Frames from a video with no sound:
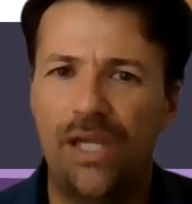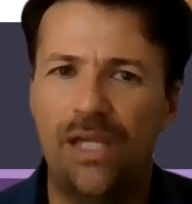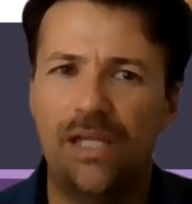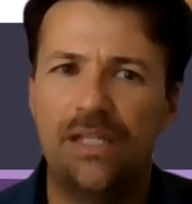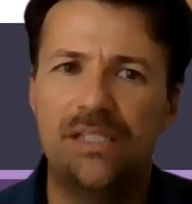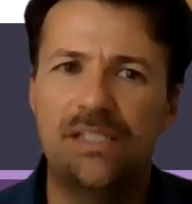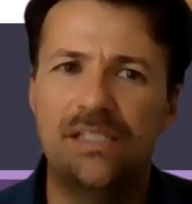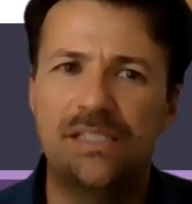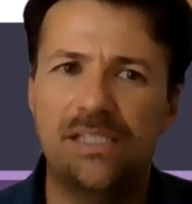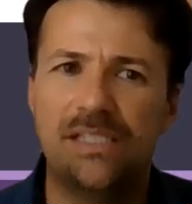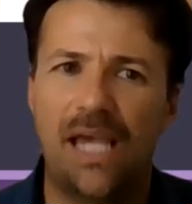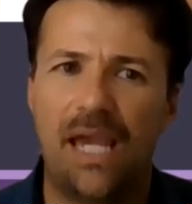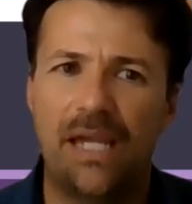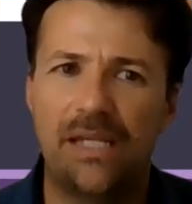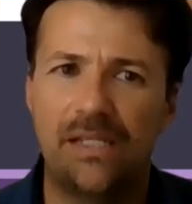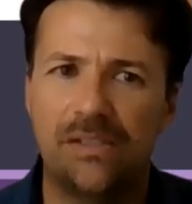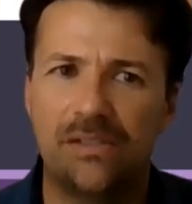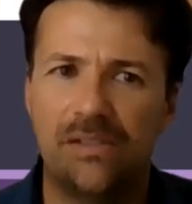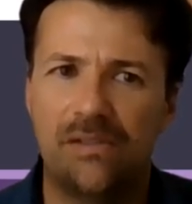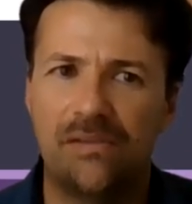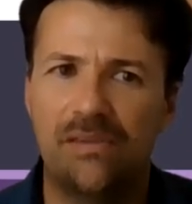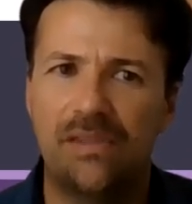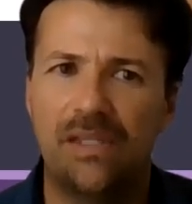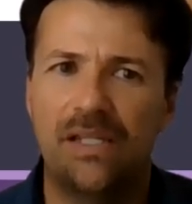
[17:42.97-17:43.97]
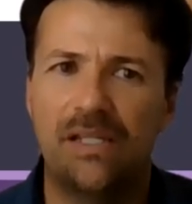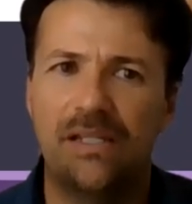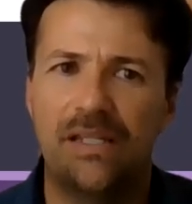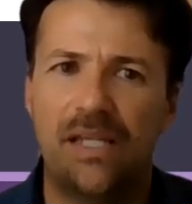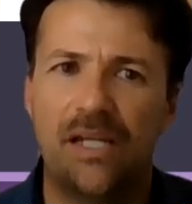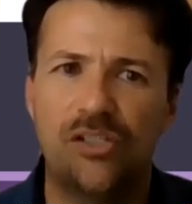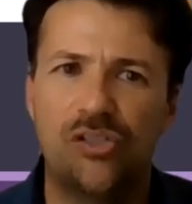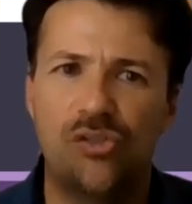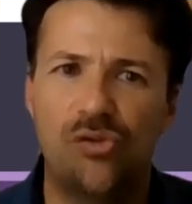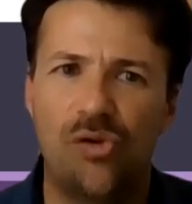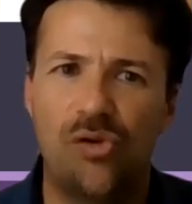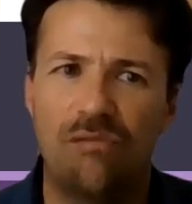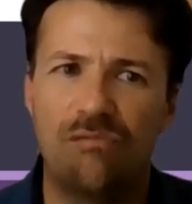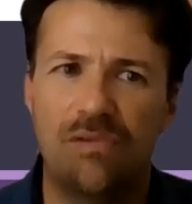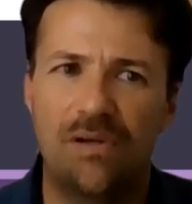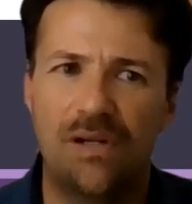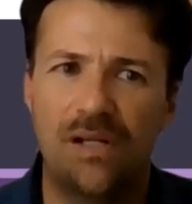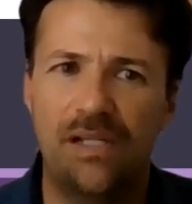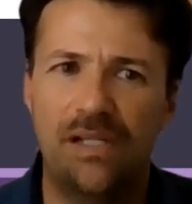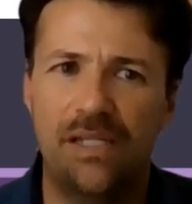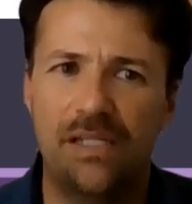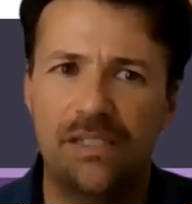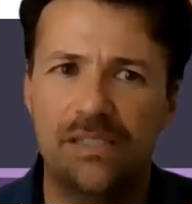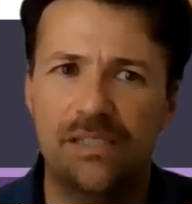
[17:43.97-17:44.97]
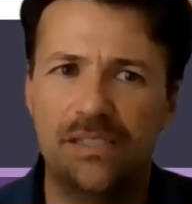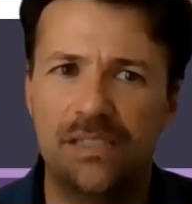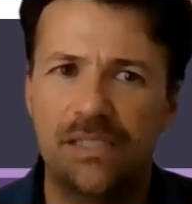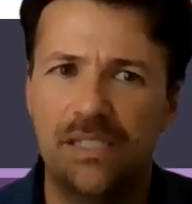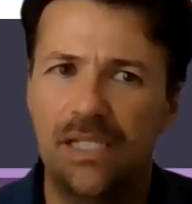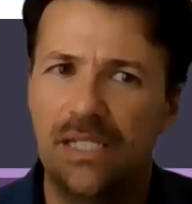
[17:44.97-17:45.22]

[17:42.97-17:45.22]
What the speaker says: insight, the thing that you have gleaned,